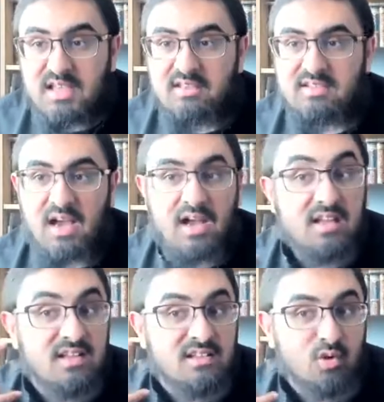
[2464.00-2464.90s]
says that I
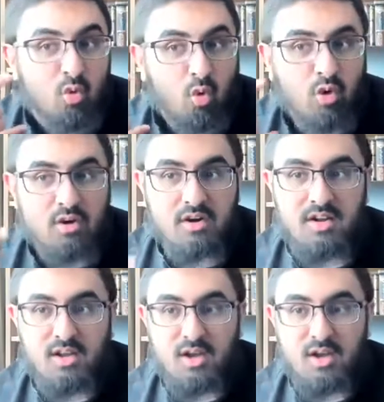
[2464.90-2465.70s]
heard the caller